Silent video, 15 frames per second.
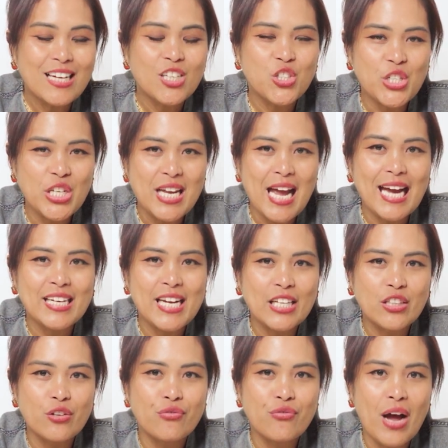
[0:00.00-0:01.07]
She
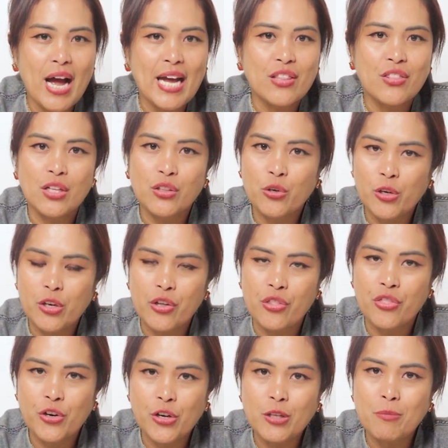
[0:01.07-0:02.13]
identified that her
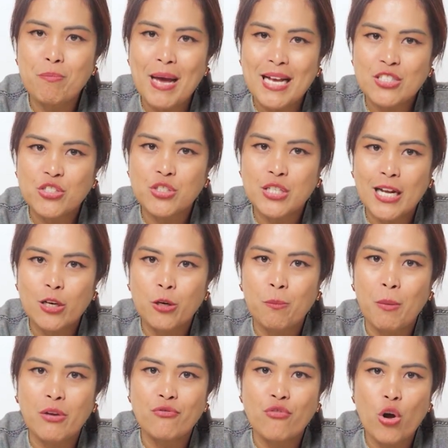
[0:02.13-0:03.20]
third best seller
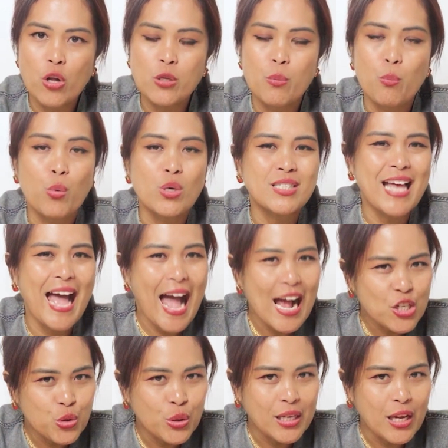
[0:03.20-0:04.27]
by volume was
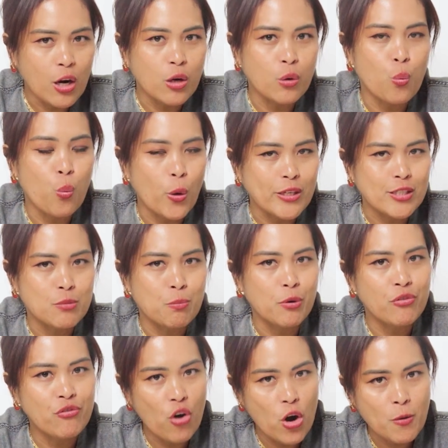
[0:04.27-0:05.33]
actually her worst
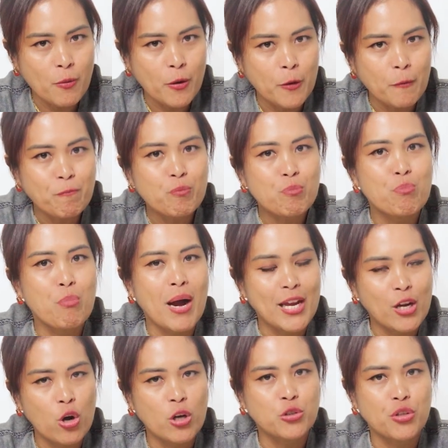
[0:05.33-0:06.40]
performer
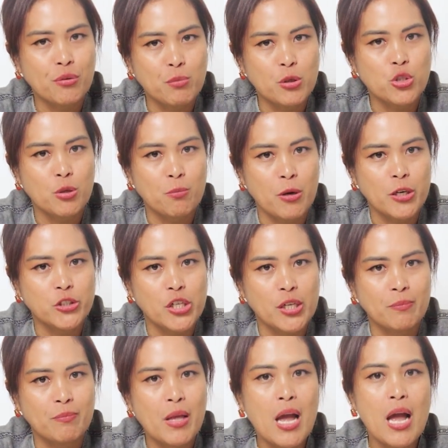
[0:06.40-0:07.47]
by contribution margin.
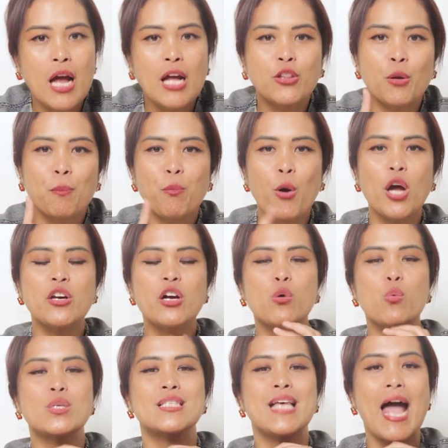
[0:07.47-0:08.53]
The
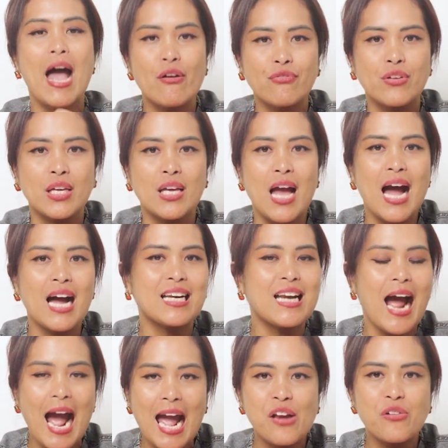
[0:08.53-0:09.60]
product was heavy, had
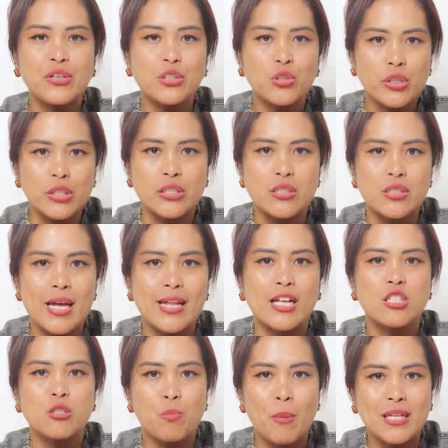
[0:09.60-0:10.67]
high returns, and
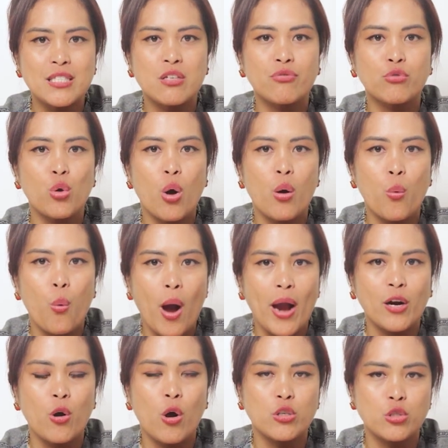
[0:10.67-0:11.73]
expensive to
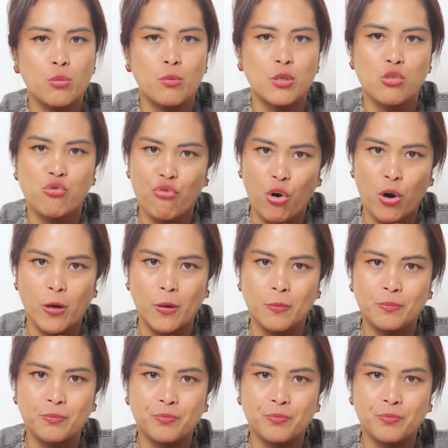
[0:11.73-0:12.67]
acquire customers for.